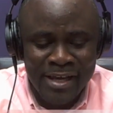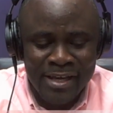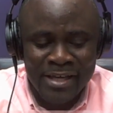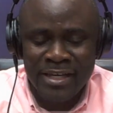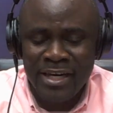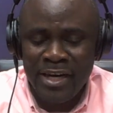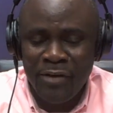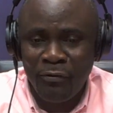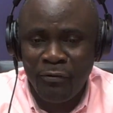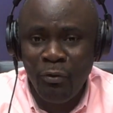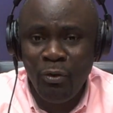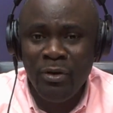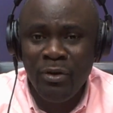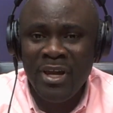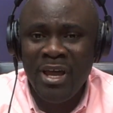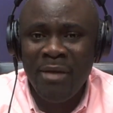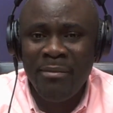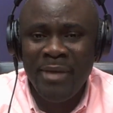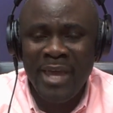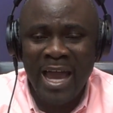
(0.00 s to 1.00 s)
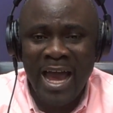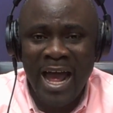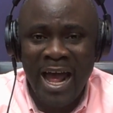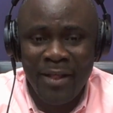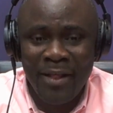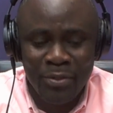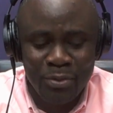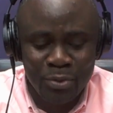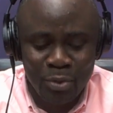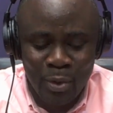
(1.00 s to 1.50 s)
In the full name ye
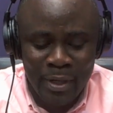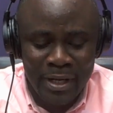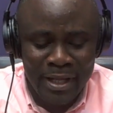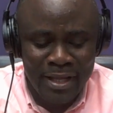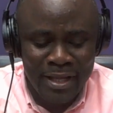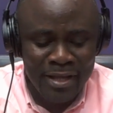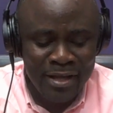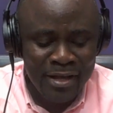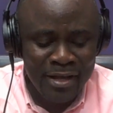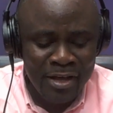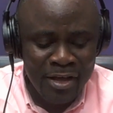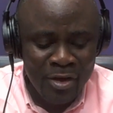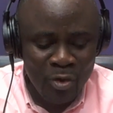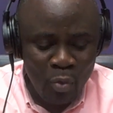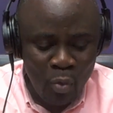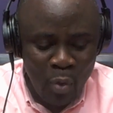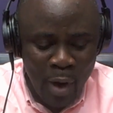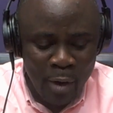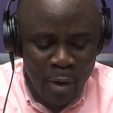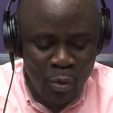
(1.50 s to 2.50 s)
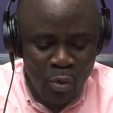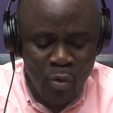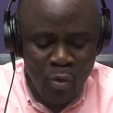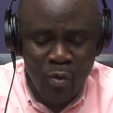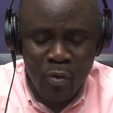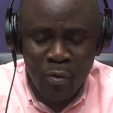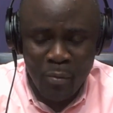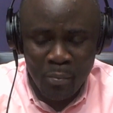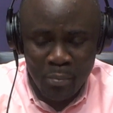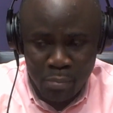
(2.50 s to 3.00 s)
Anthony Kweku
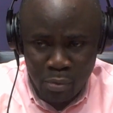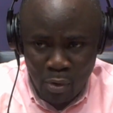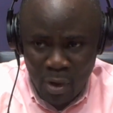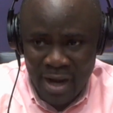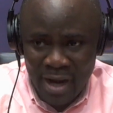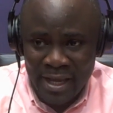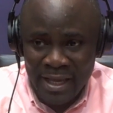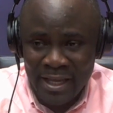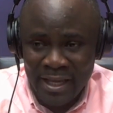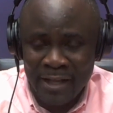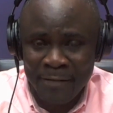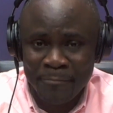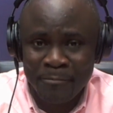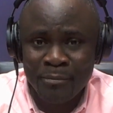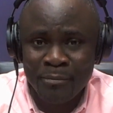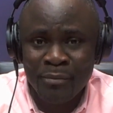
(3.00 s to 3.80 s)
Boahen.